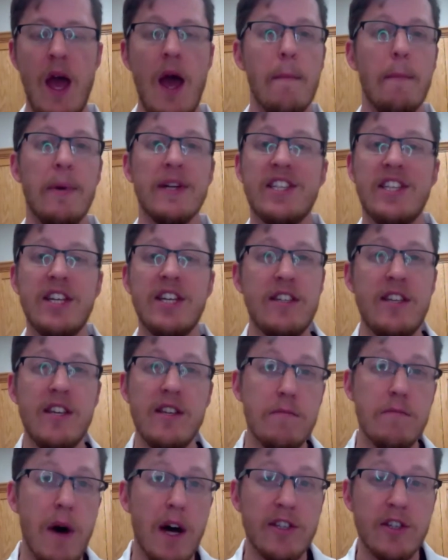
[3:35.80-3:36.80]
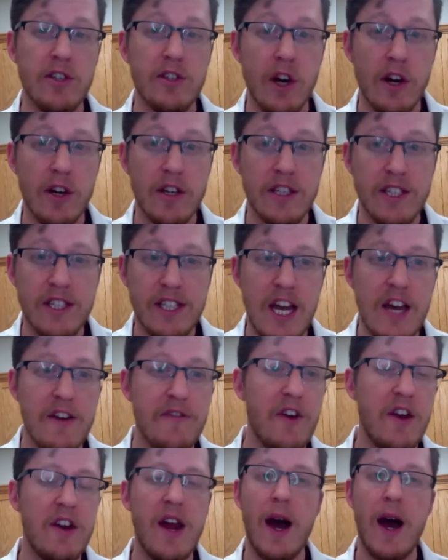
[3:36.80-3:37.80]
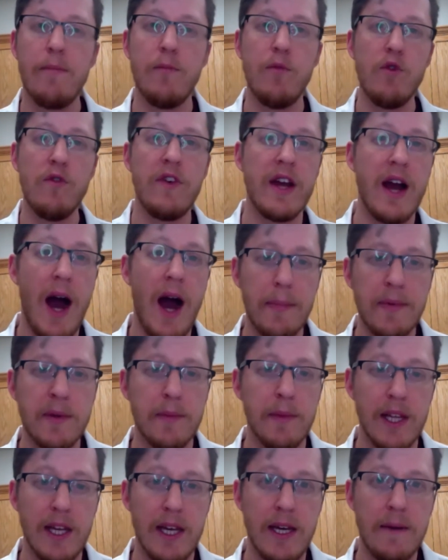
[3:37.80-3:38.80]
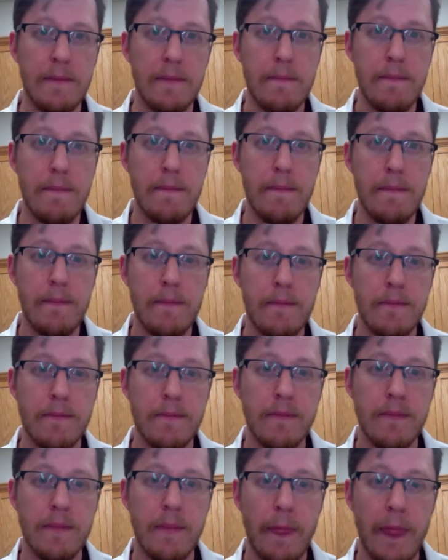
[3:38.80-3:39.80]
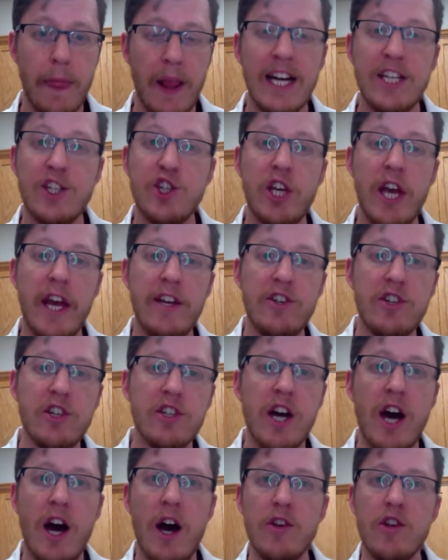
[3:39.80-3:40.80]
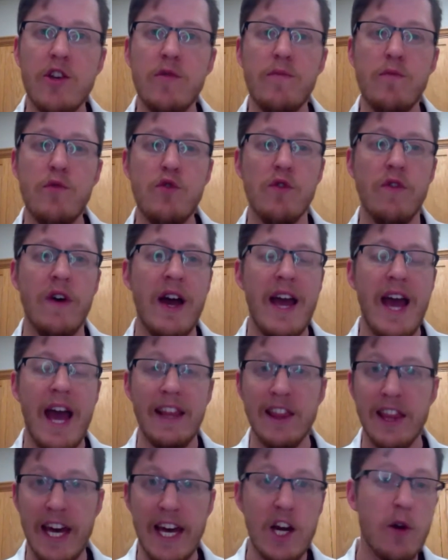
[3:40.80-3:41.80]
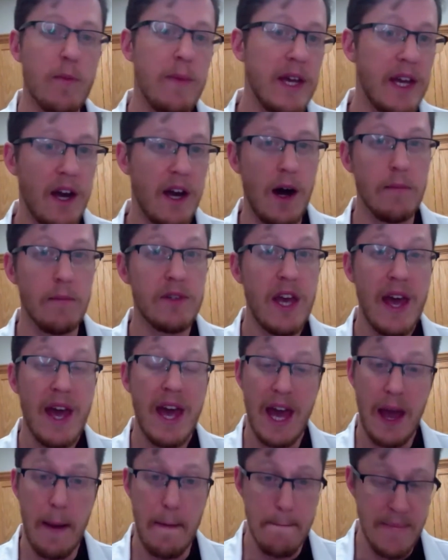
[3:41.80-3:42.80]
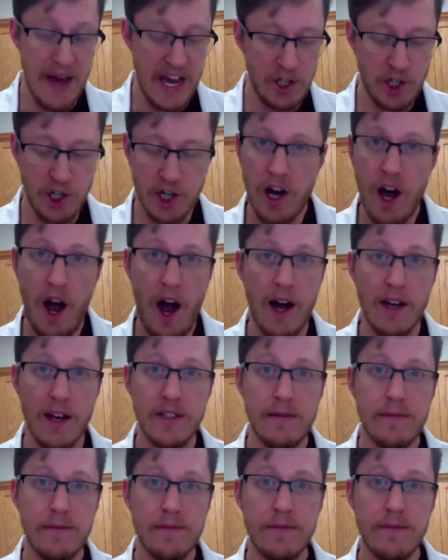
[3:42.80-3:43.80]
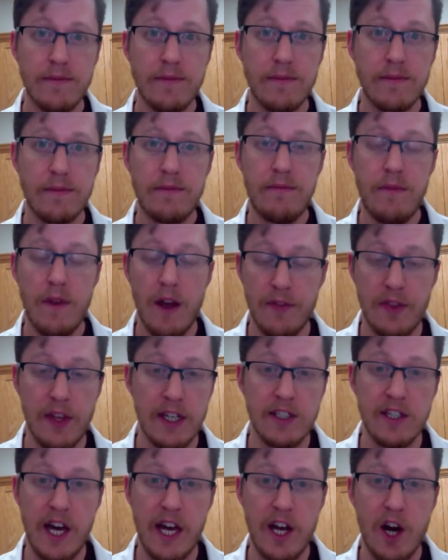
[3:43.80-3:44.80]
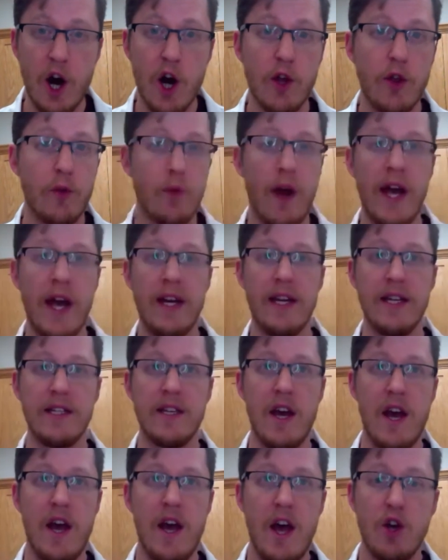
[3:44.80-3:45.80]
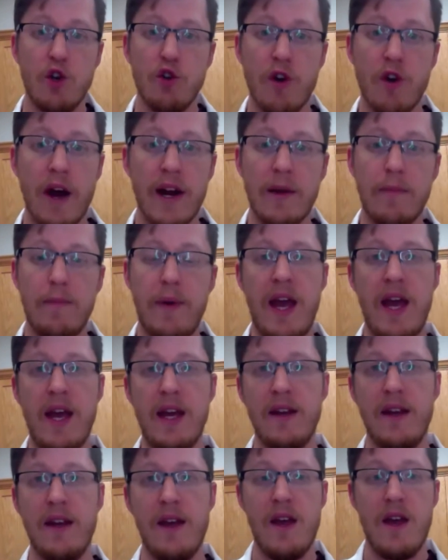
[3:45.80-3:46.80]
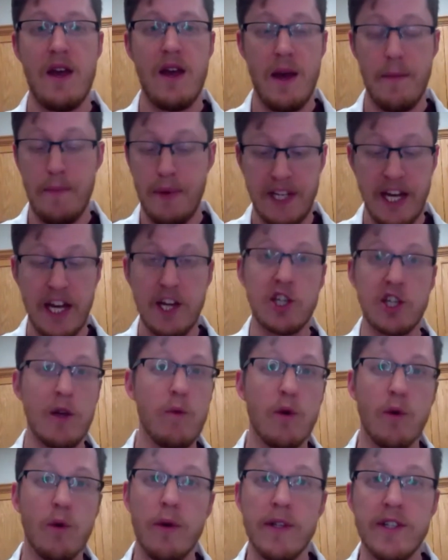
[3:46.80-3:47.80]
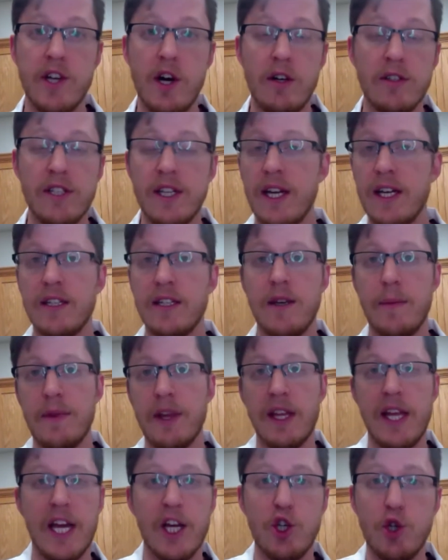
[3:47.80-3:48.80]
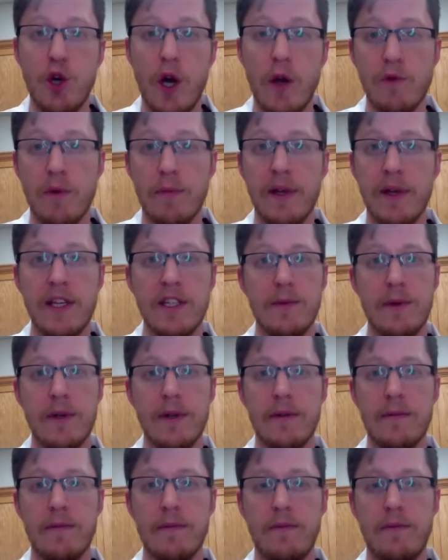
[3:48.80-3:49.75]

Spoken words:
But since these muscles are stiff and not moving optimally, it changes how you move and later becomes a major cause of things like arthritis, chronic pain, and potentially will result in something like a joint replacement.